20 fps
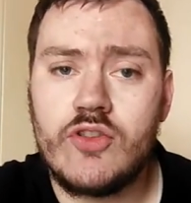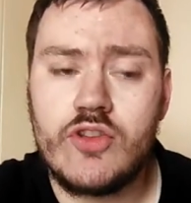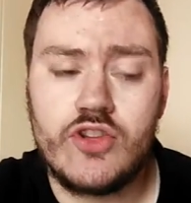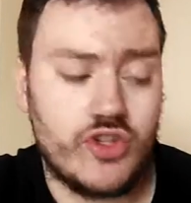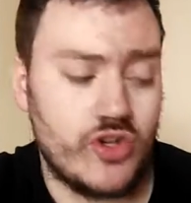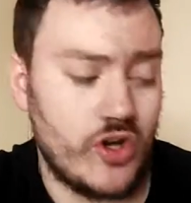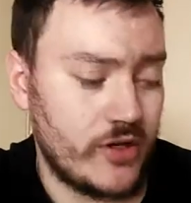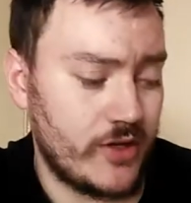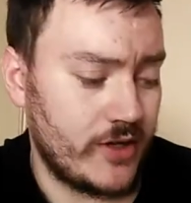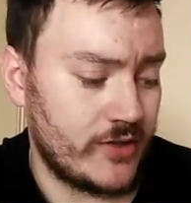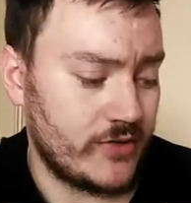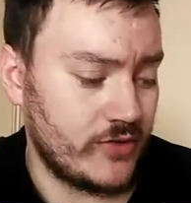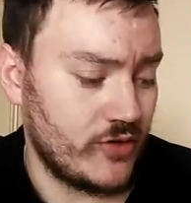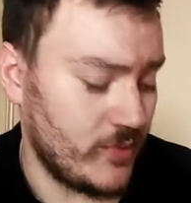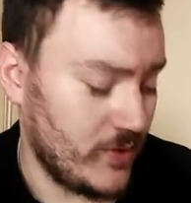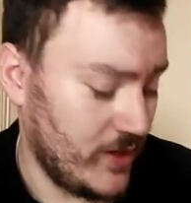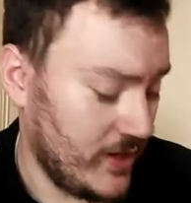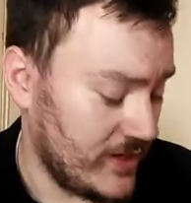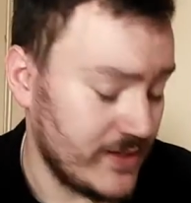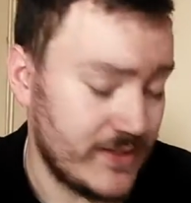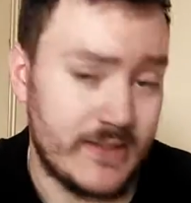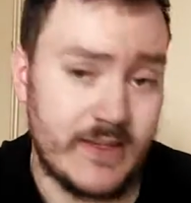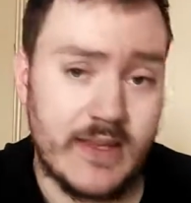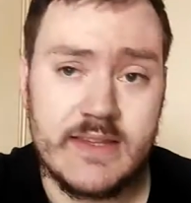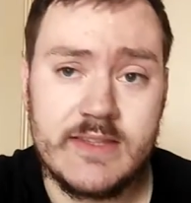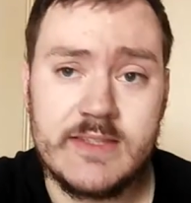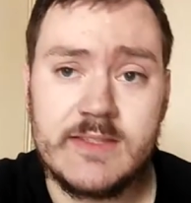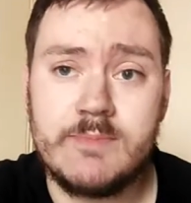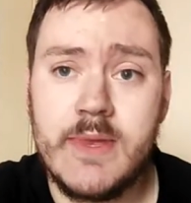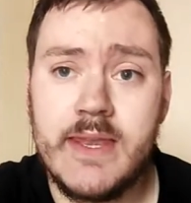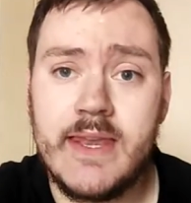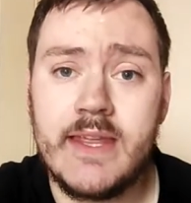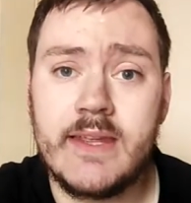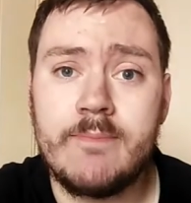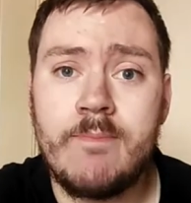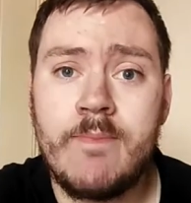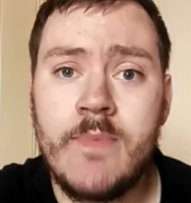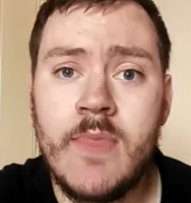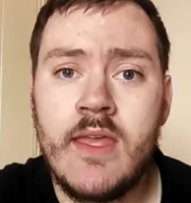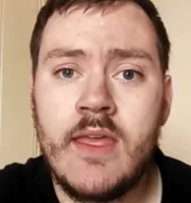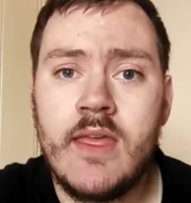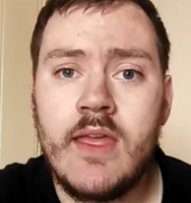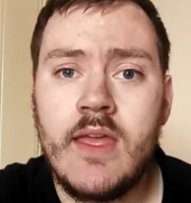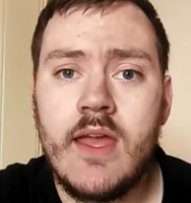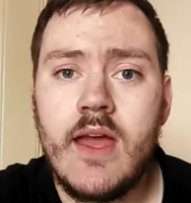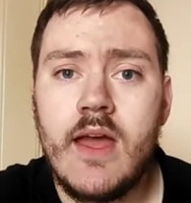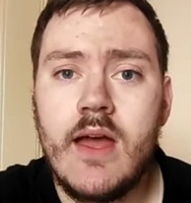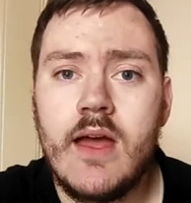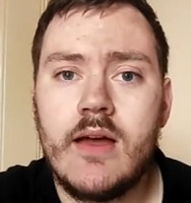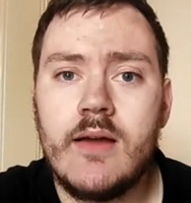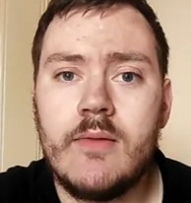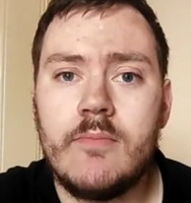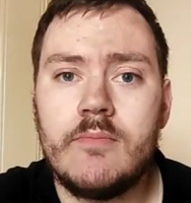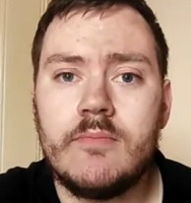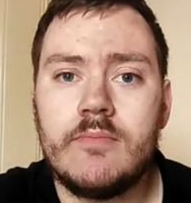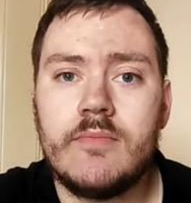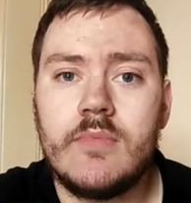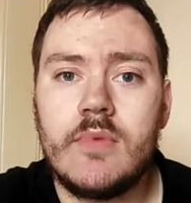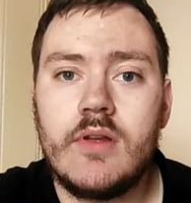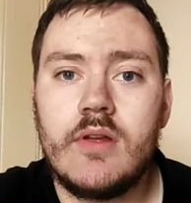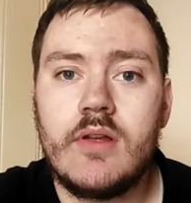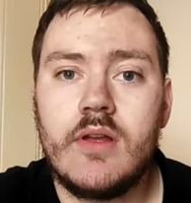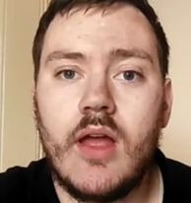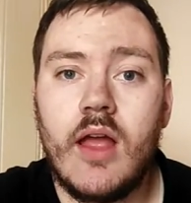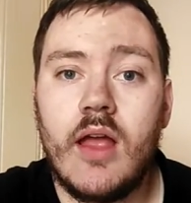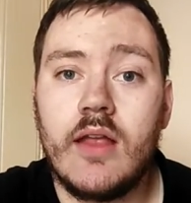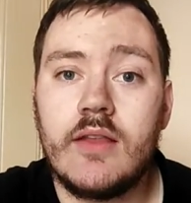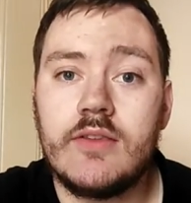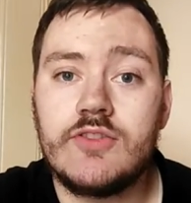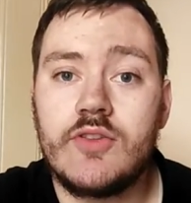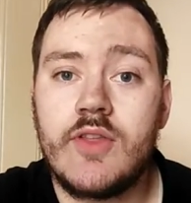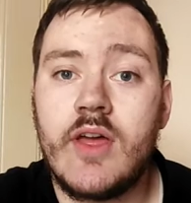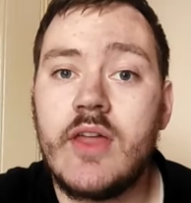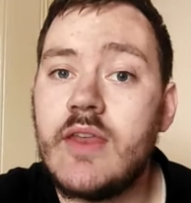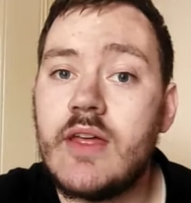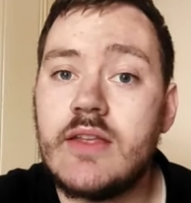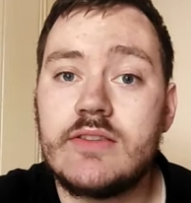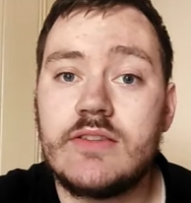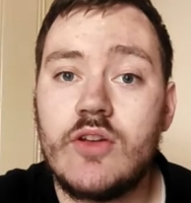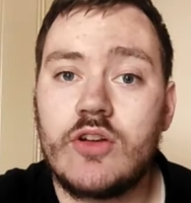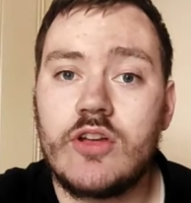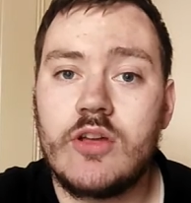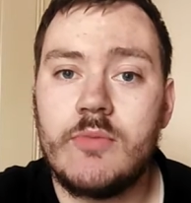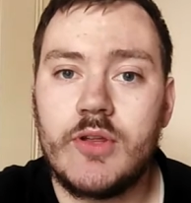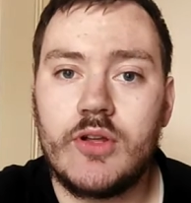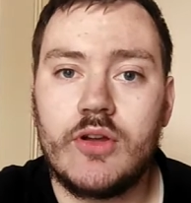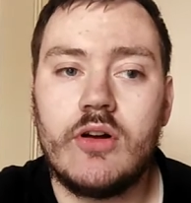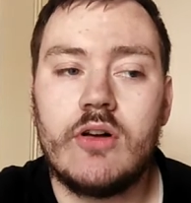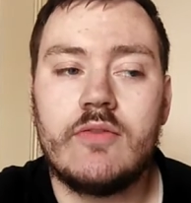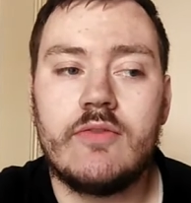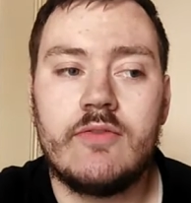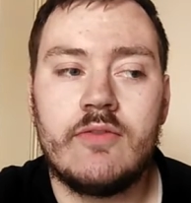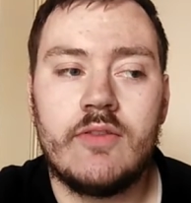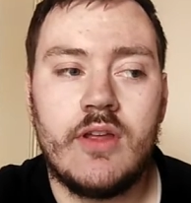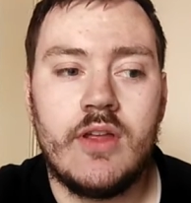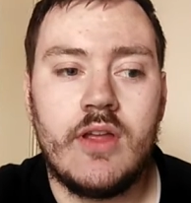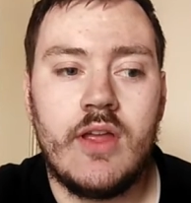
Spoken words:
the shock absorber is spinning, and so that nut's not coming off.